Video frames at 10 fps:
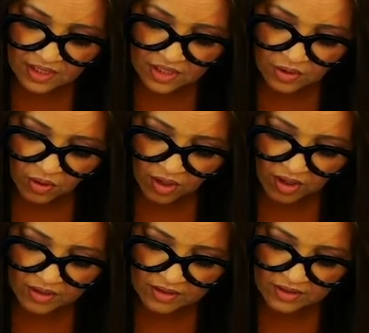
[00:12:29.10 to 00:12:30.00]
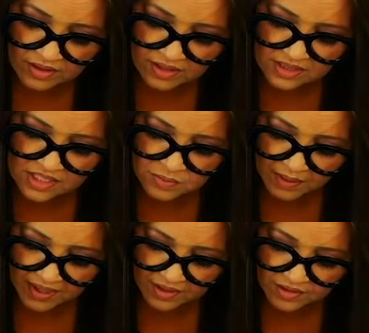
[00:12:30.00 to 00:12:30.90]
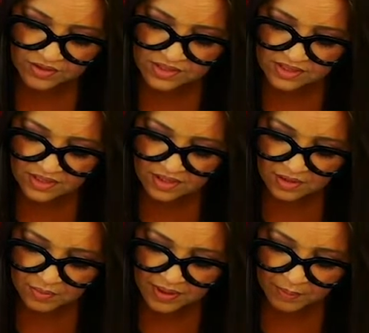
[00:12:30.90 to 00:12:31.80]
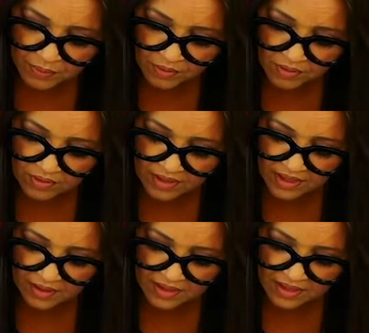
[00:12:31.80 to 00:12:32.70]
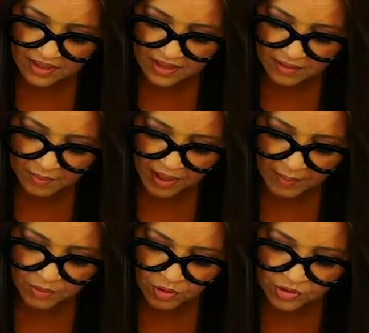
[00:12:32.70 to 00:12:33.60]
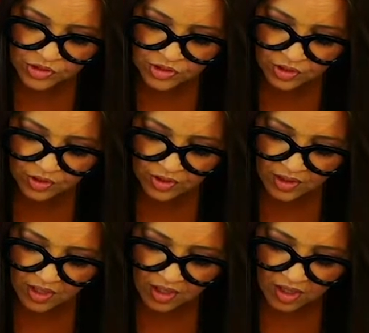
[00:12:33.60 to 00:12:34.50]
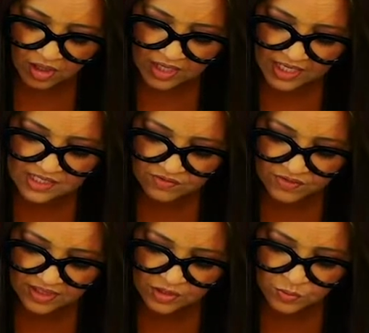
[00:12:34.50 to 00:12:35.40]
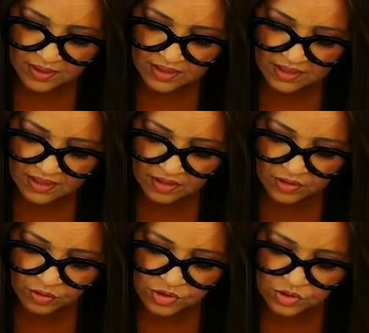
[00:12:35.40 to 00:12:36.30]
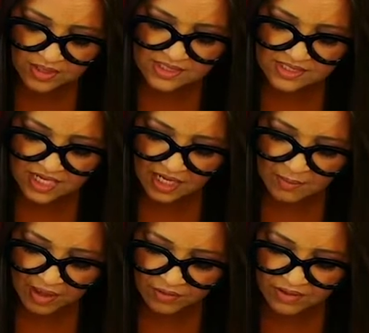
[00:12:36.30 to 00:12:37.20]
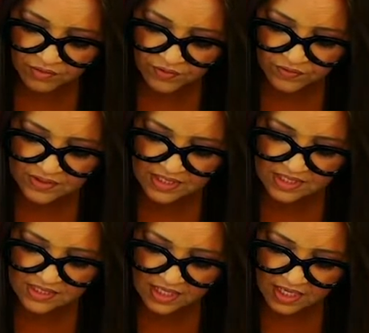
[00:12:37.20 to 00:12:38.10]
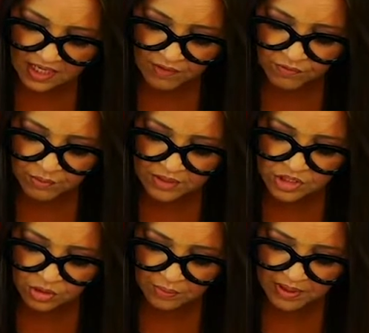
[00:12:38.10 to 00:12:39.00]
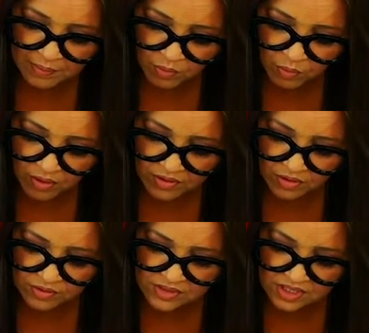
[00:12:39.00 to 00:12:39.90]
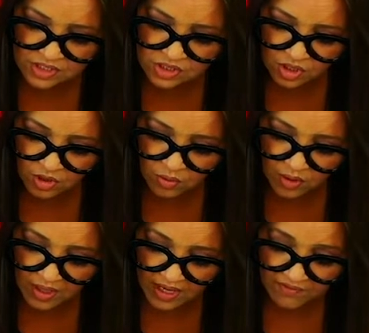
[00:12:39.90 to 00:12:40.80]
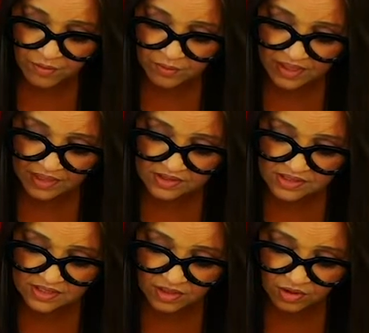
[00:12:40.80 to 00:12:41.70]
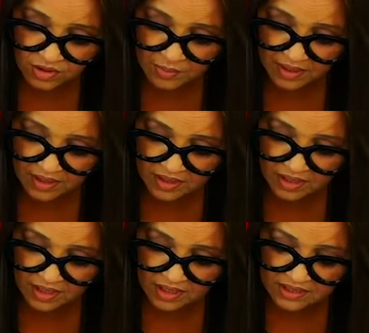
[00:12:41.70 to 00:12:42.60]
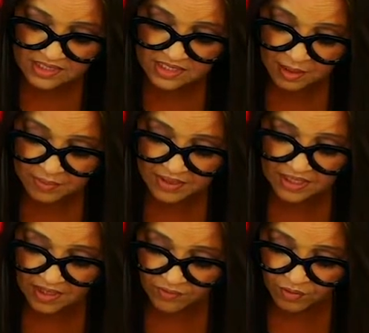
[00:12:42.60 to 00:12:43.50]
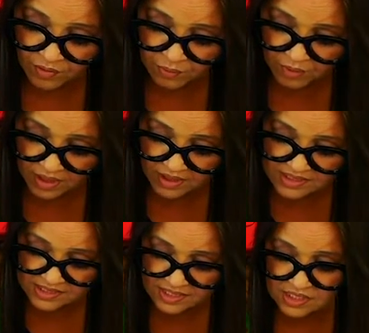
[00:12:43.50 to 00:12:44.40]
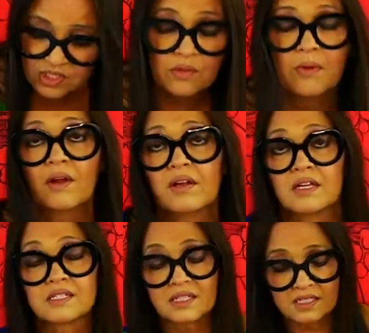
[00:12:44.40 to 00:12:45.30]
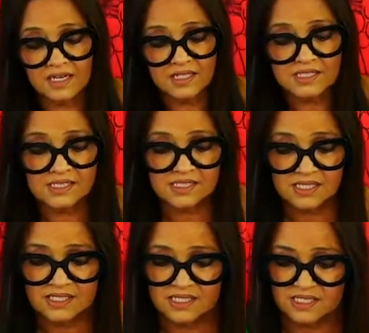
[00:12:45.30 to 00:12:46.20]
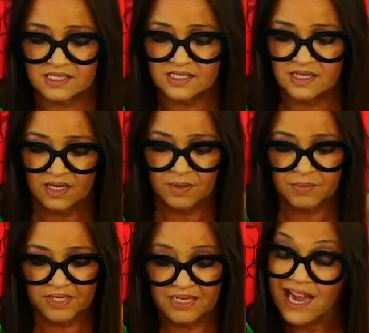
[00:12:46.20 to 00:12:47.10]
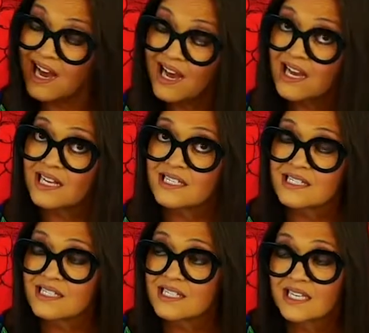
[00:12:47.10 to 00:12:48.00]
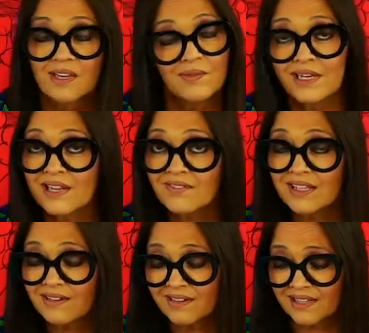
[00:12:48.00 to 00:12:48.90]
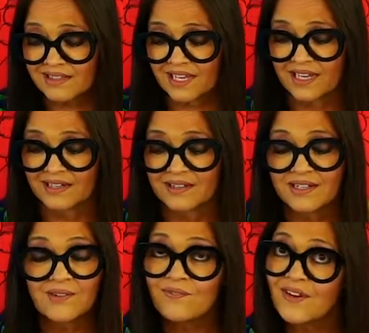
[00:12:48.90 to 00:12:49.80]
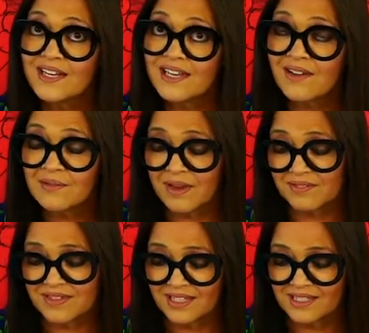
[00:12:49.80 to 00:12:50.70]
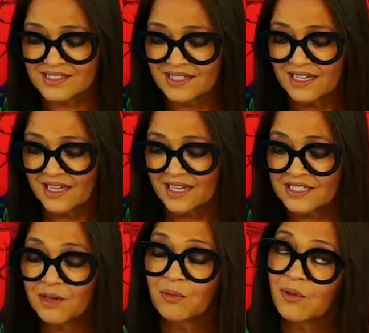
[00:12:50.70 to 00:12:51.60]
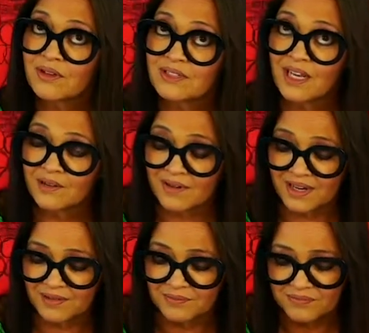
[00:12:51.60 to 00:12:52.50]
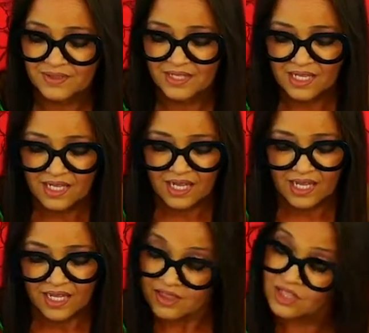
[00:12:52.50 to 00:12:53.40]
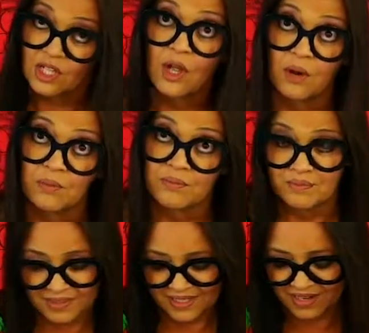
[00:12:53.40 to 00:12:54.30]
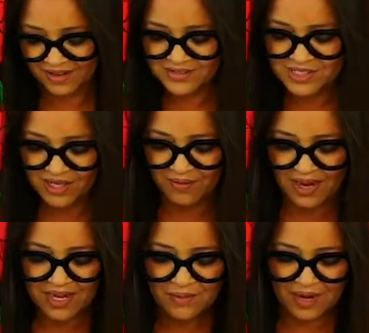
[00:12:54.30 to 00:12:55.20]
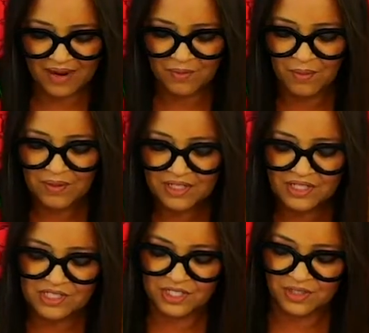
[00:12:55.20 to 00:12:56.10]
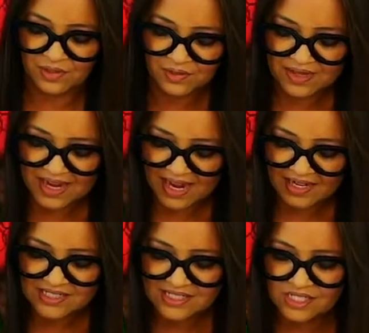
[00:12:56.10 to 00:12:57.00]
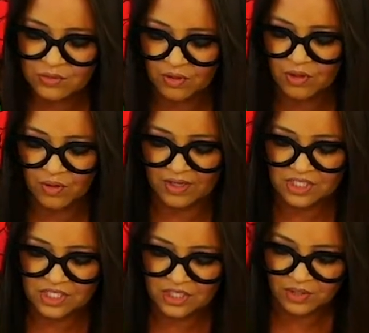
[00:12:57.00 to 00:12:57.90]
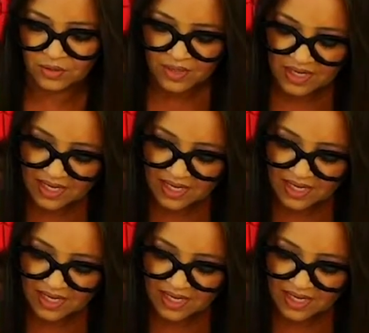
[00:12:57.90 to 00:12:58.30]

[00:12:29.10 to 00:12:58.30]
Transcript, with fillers: You know, art inspires people in pop culture, all kinds of things. When those dresses came out in the 50s, influential people wore those, and so everyone else heard about it. This company never brought its things to America until the 1960s because we didn't have the internet then. You didn't find out about things until word got around the globe, you know? So anyway, what we're gonna do next is we're going to